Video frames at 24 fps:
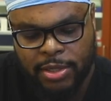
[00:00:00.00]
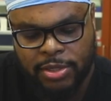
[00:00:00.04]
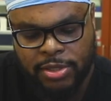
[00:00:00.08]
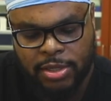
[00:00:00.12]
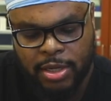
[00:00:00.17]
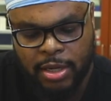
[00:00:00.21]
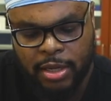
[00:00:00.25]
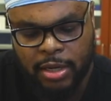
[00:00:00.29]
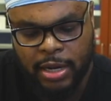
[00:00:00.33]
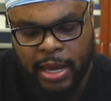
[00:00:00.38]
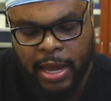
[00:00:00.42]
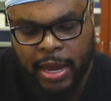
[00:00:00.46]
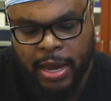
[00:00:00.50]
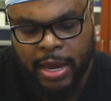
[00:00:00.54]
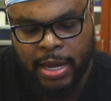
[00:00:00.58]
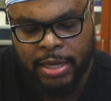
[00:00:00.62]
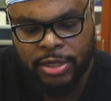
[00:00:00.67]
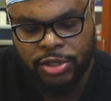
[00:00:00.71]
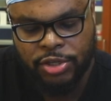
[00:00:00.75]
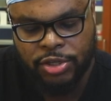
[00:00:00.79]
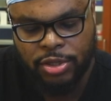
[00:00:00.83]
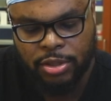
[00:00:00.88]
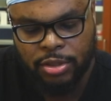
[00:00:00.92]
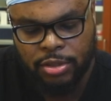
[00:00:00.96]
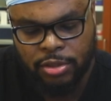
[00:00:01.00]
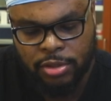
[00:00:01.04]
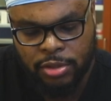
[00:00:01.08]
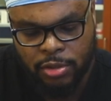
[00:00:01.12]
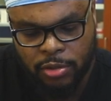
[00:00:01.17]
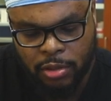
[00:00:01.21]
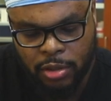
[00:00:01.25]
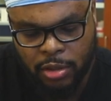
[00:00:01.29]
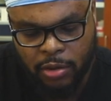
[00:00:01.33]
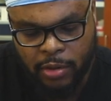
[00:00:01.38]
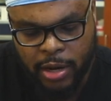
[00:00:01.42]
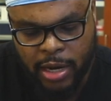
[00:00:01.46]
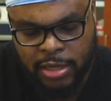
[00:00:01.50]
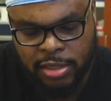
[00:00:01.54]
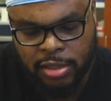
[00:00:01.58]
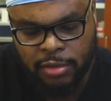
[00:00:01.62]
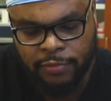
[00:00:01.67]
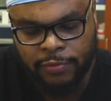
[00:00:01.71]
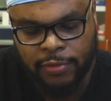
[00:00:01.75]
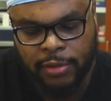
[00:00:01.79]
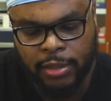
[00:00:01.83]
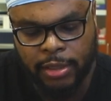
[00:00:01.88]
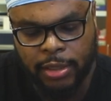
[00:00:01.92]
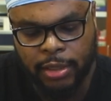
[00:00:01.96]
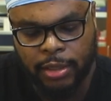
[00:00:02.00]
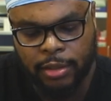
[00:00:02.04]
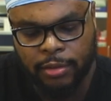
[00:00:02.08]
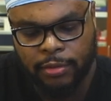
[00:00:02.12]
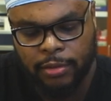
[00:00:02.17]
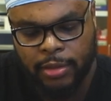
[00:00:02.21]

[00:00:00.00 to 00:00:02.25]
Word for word: the skin edge too aggressively,